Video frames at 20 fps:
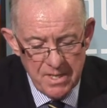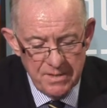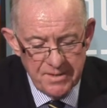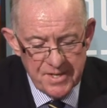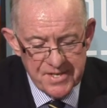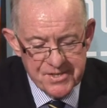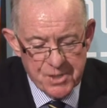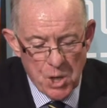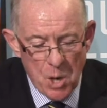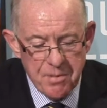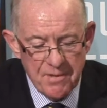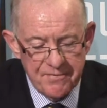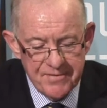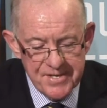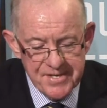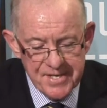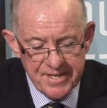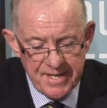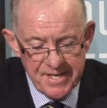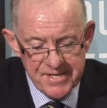The scope of
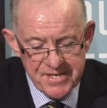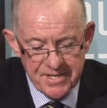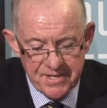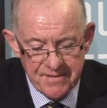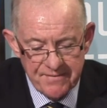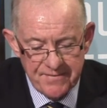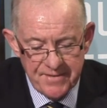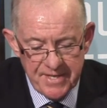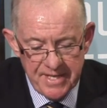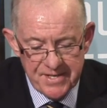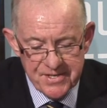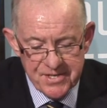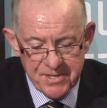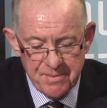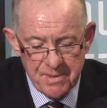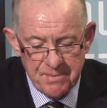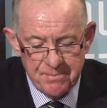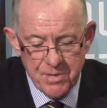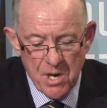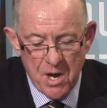this initiative needs to
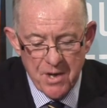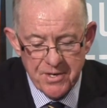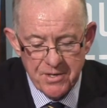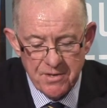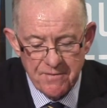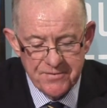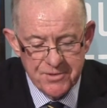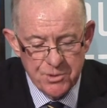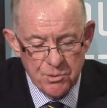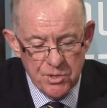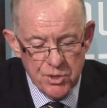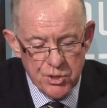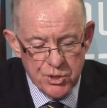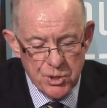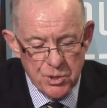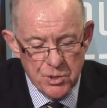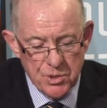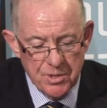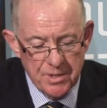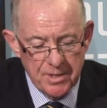be broad enough to
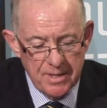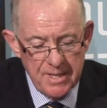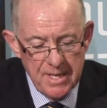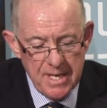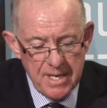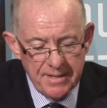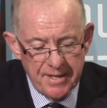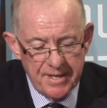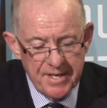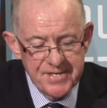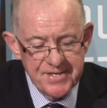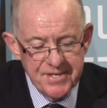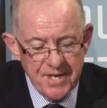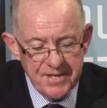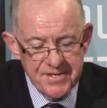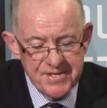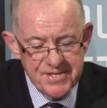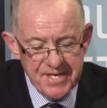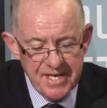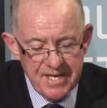ensure that it's
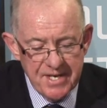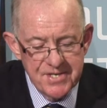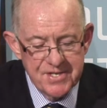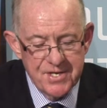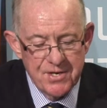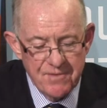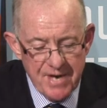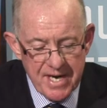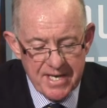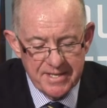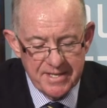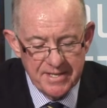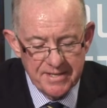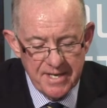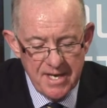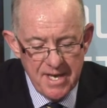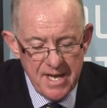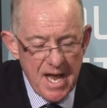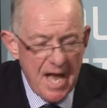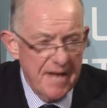not seen as directed
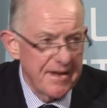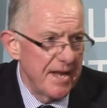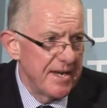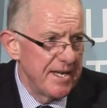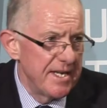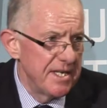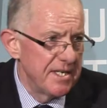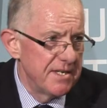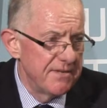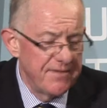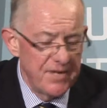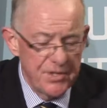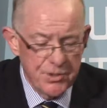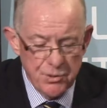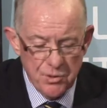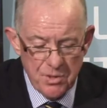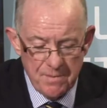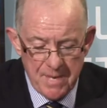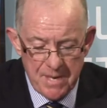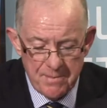at any
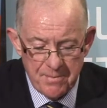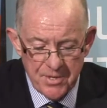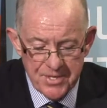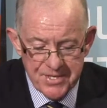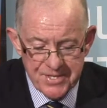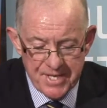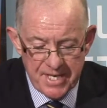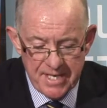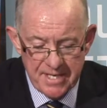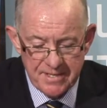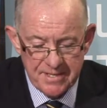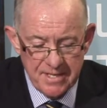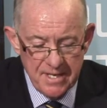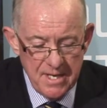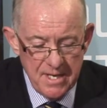individual member state,